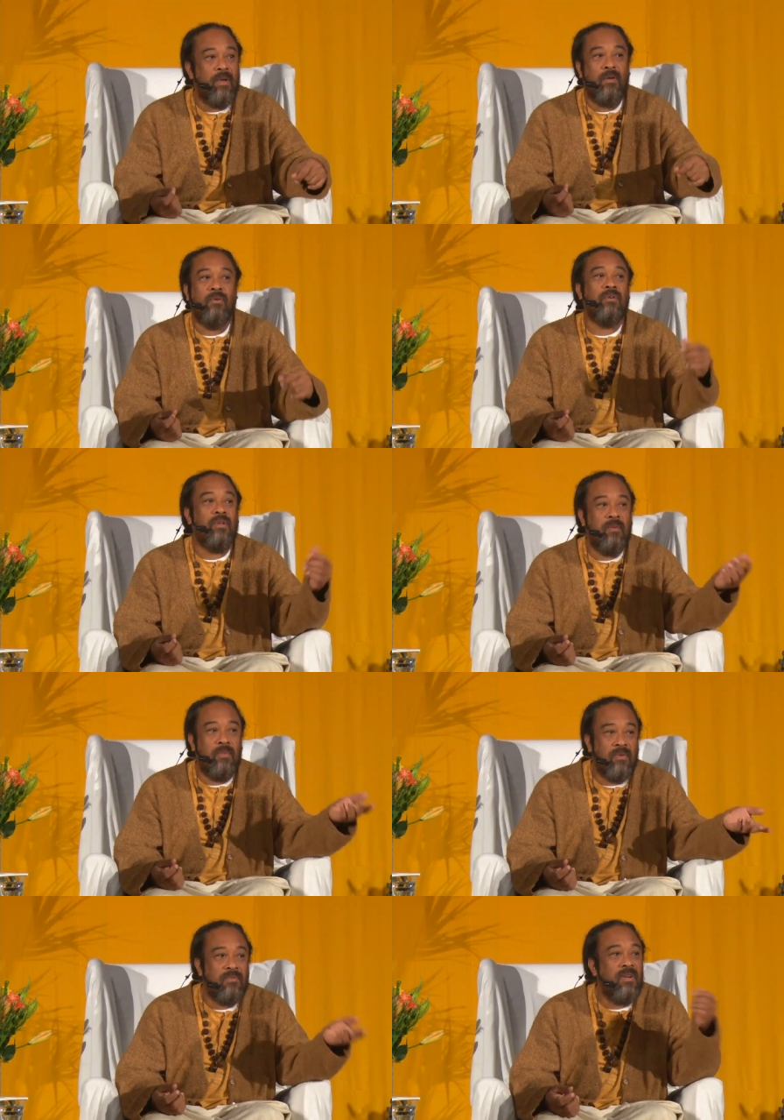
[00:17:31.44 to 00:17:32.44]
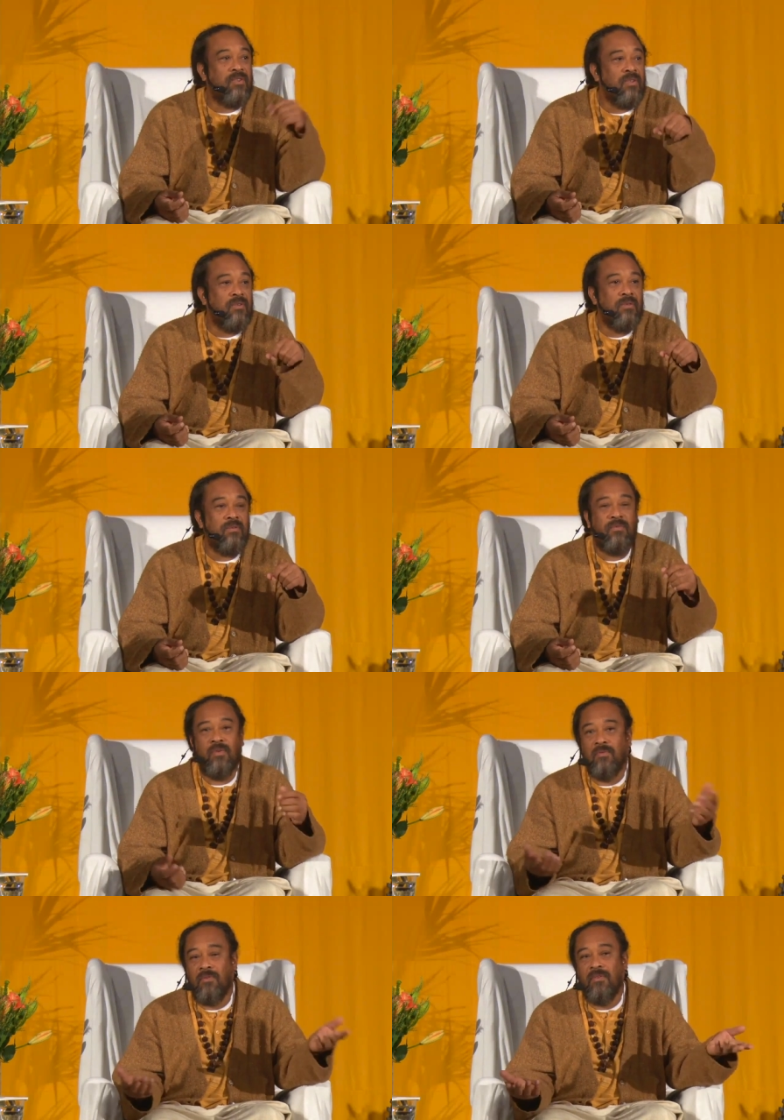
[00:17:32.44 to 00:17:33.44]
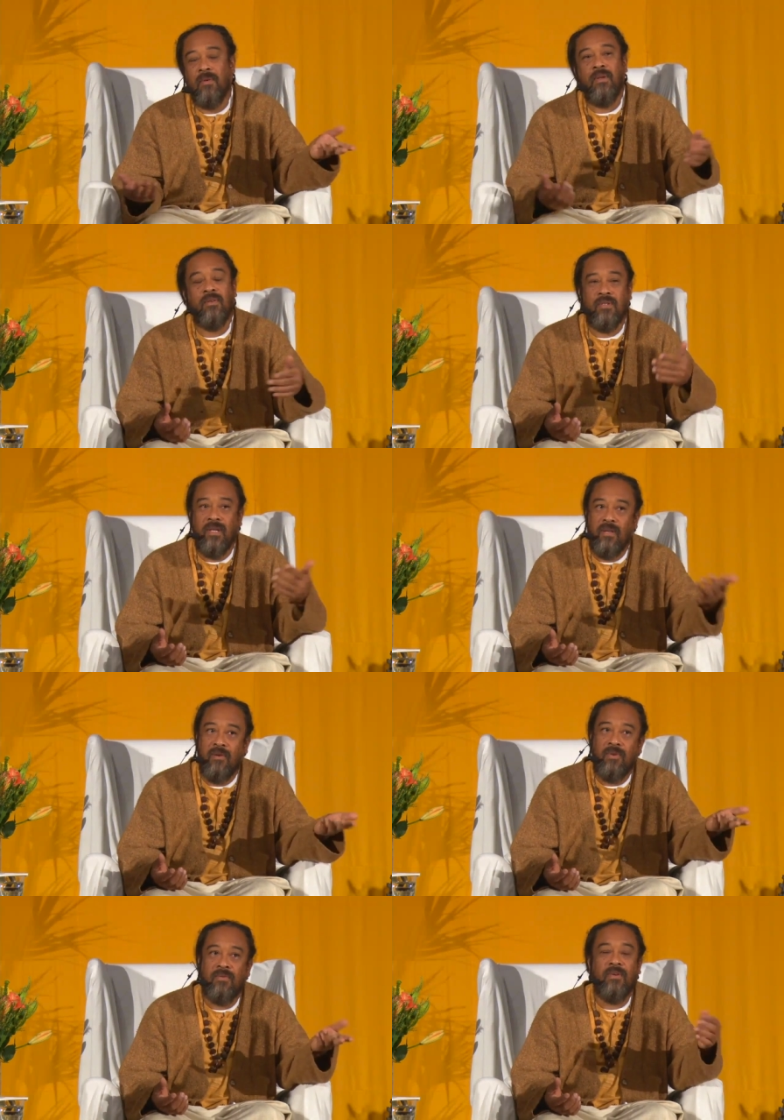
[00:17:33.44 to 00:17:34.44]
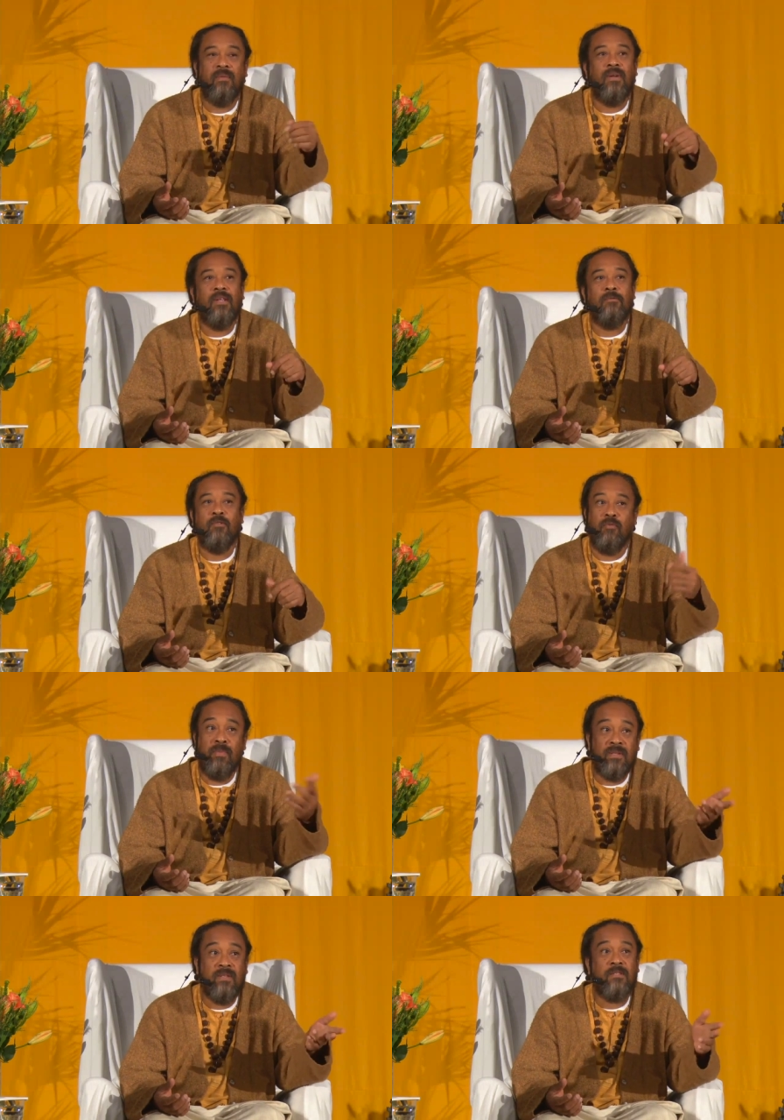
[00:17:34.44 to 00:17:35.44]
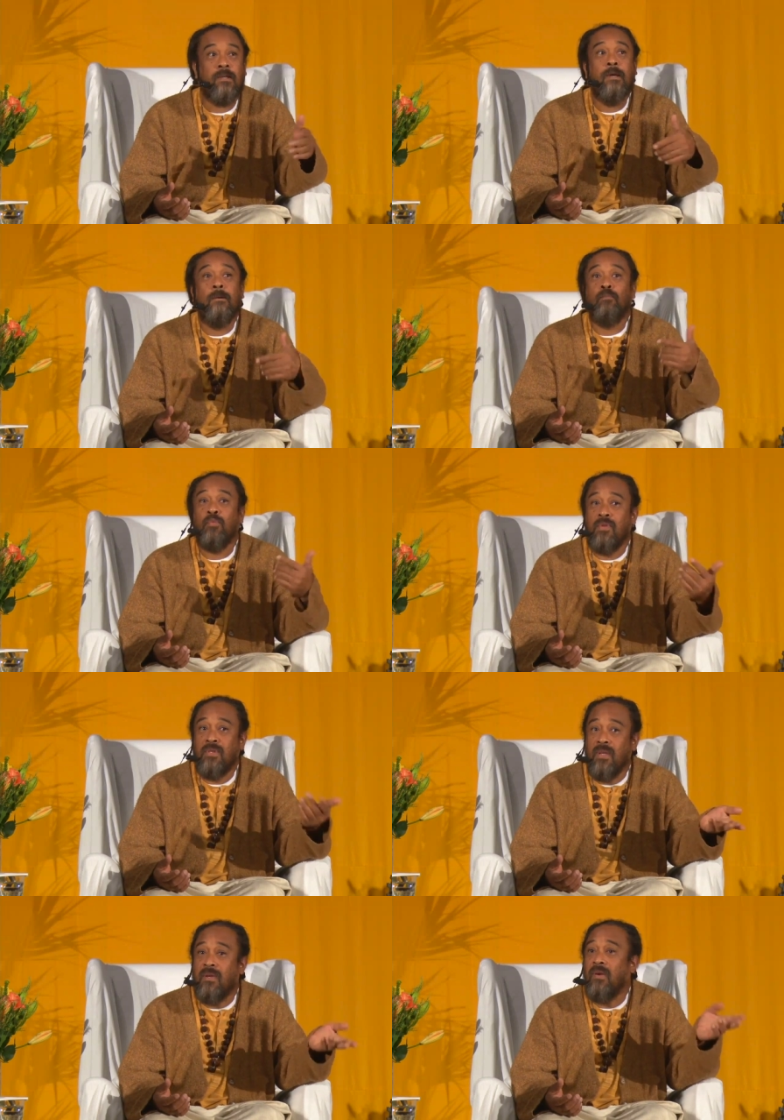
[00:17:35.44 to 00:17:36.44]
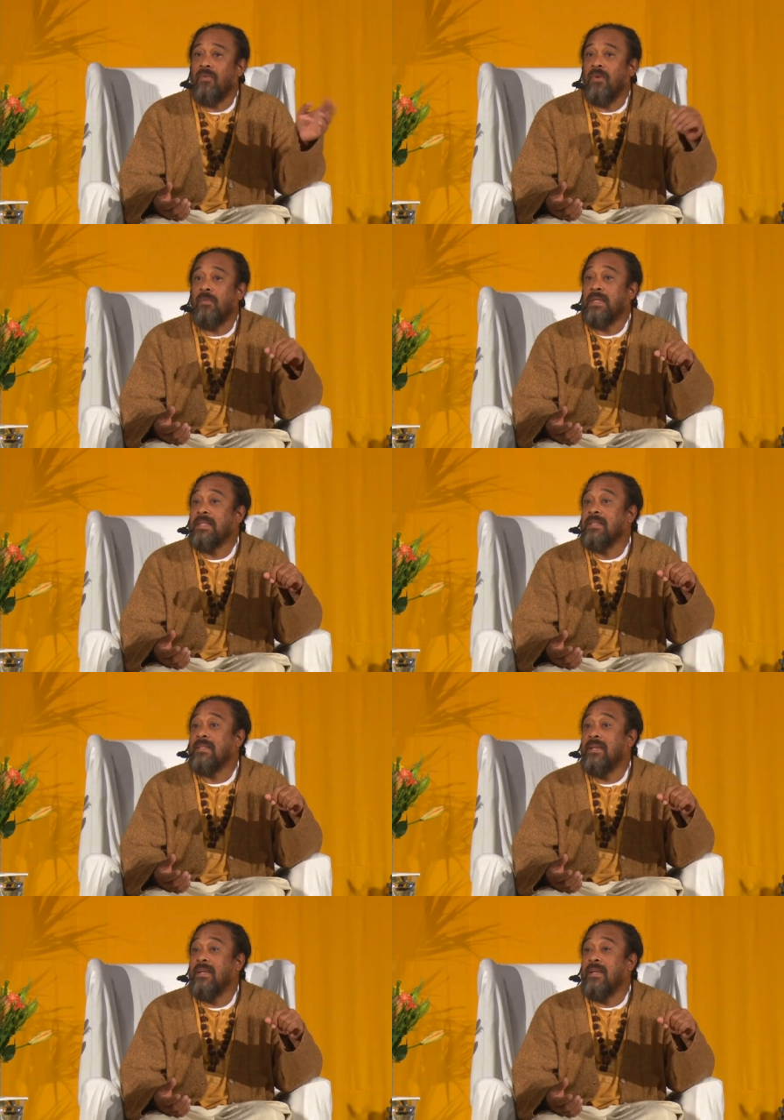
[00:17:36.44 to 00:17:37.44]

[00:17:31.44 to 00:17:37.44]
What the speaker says: Are you not able to function? If you have a family, to take care of your family. If you have a business, to take care of your business.